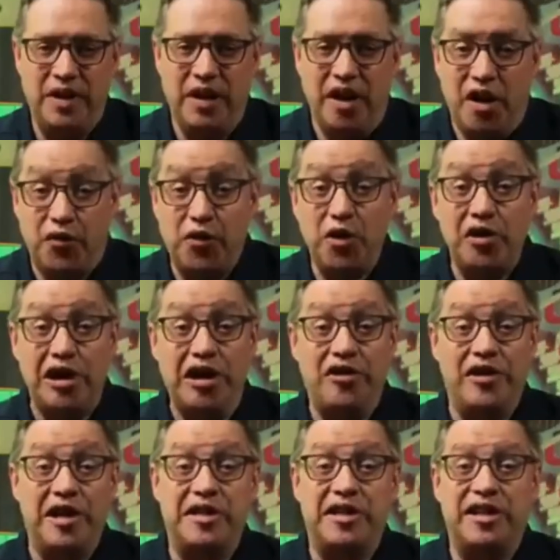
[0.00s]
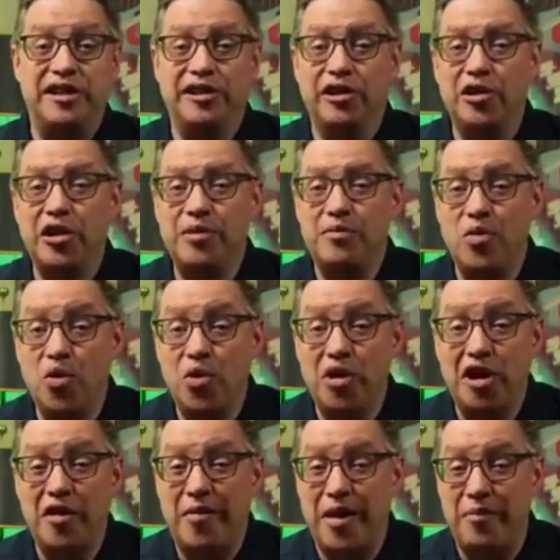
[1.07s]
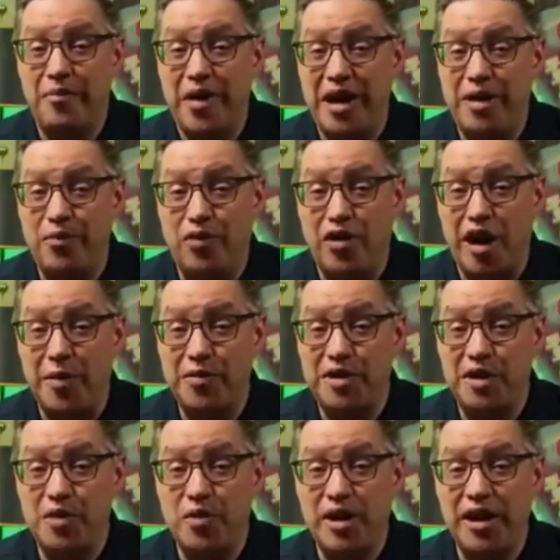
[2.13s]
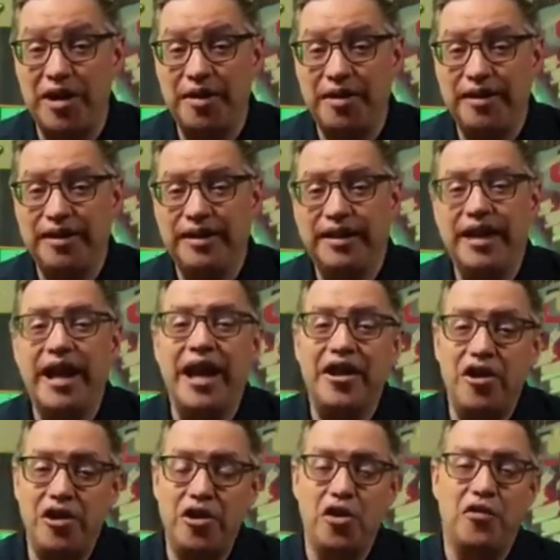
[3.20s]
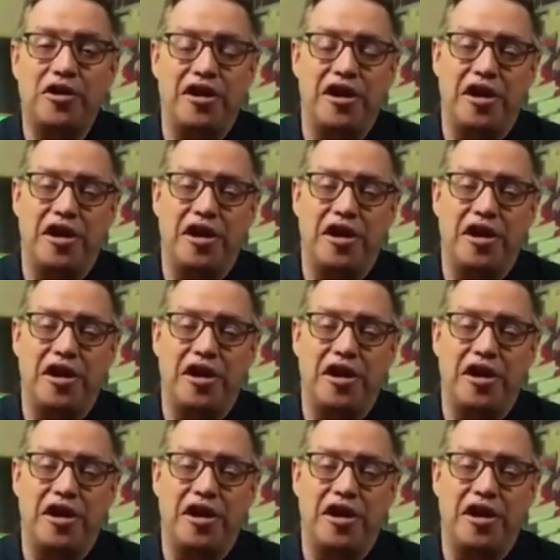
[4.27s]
If you're interested in learning more about betting props this way, head on over to